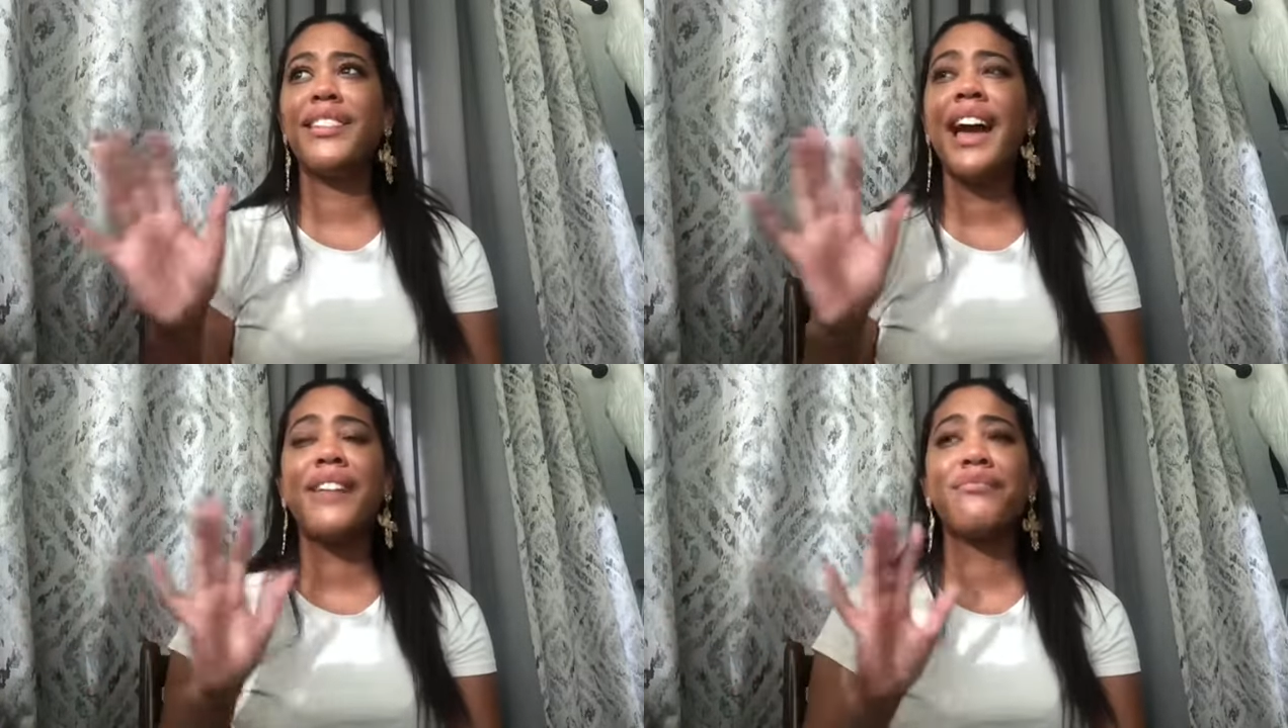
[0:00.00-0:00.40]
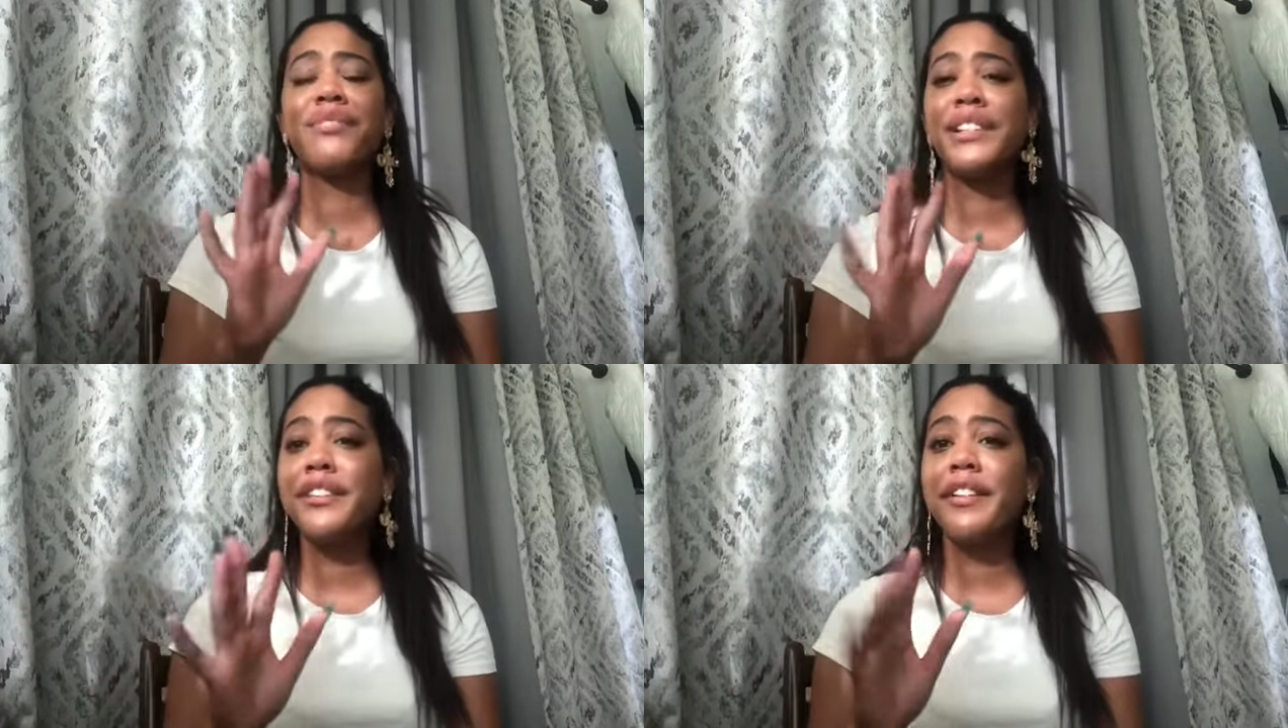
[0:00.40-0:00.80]
had
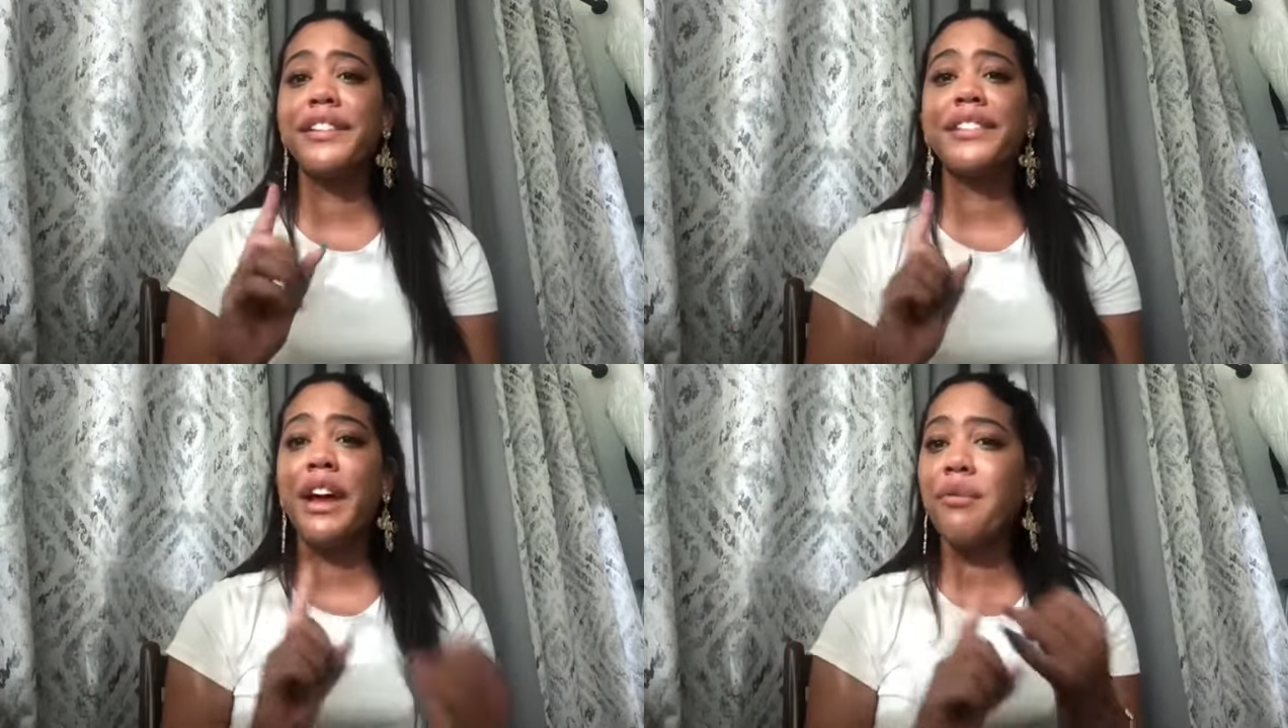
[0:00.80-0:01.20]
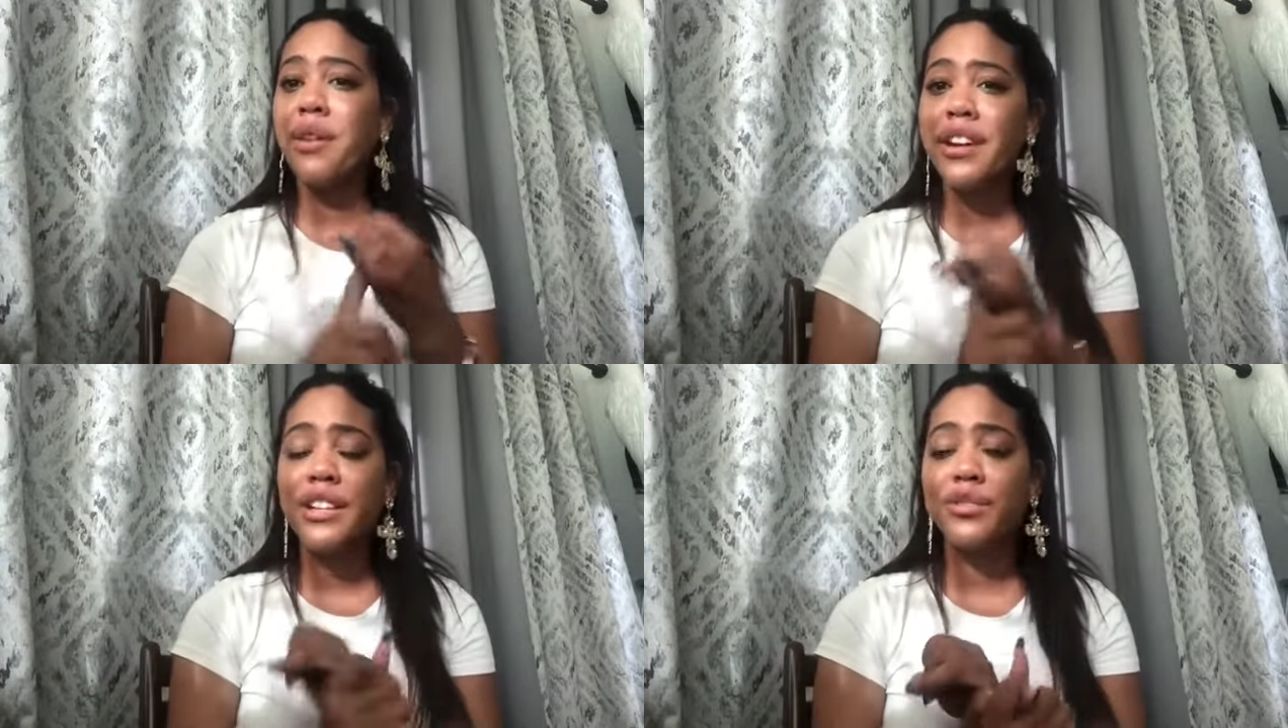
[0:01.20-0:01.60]
really great
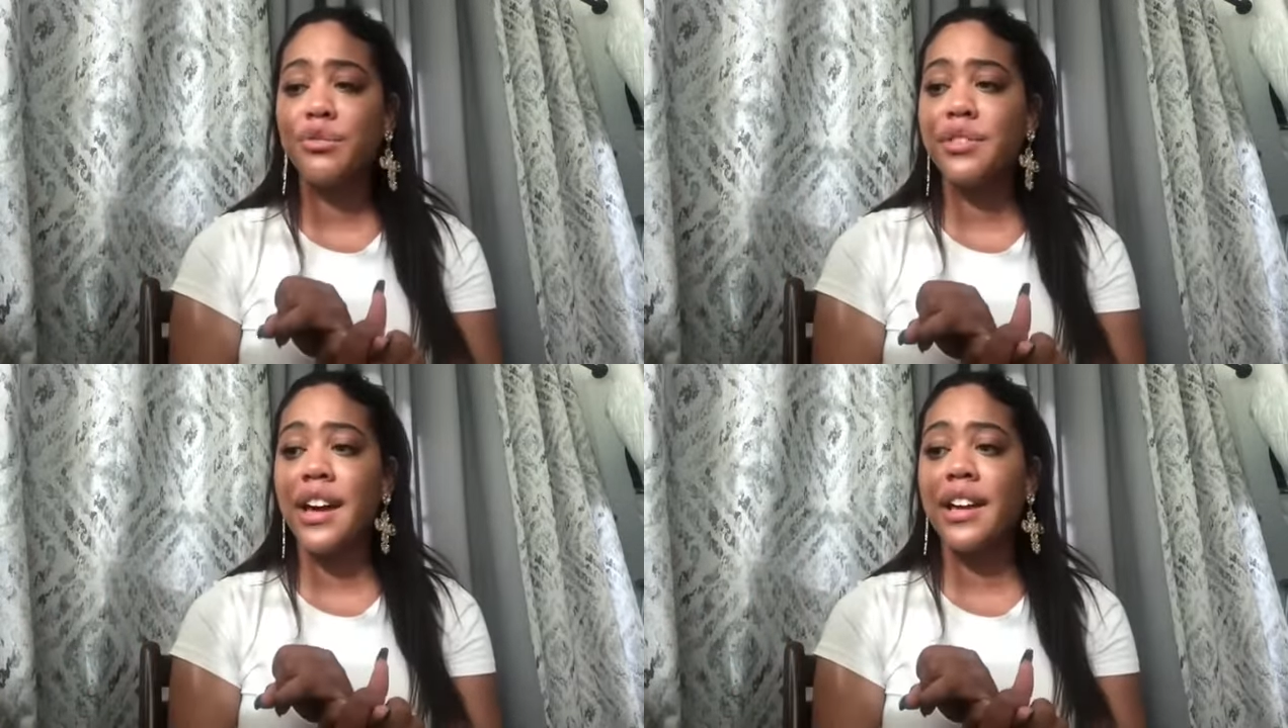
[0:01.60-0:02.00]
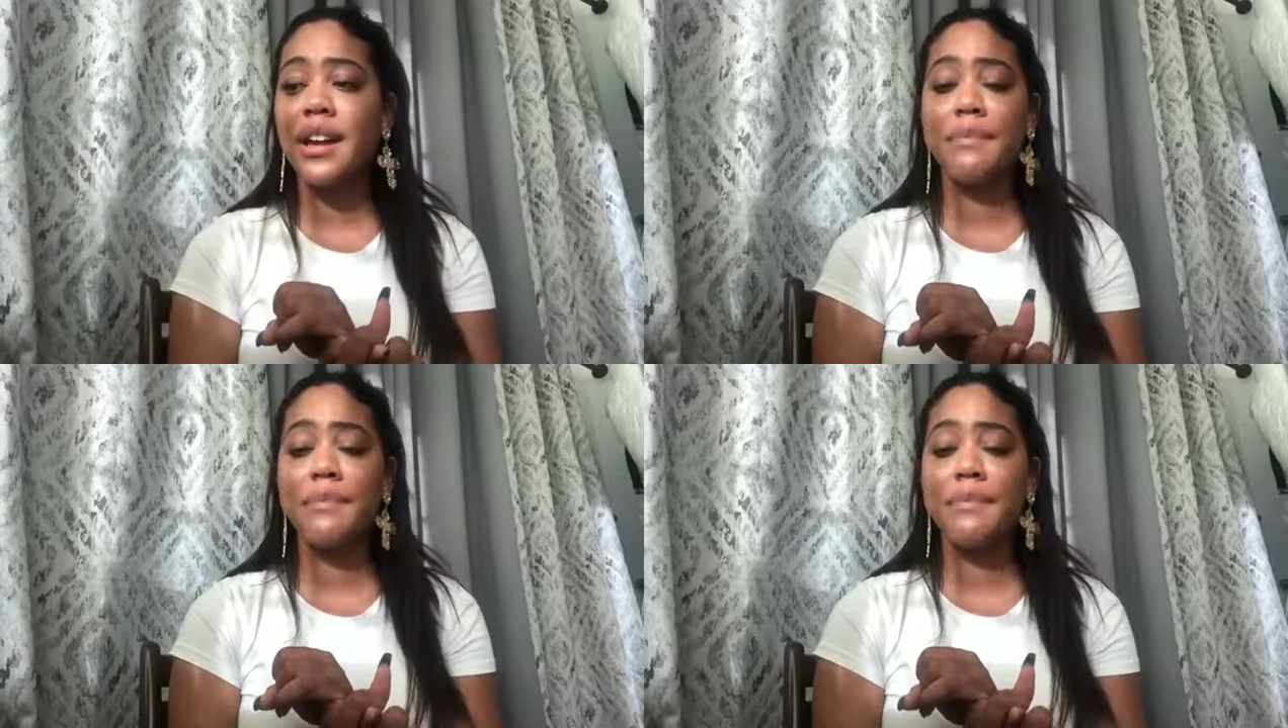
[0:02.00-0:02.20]
networking through that.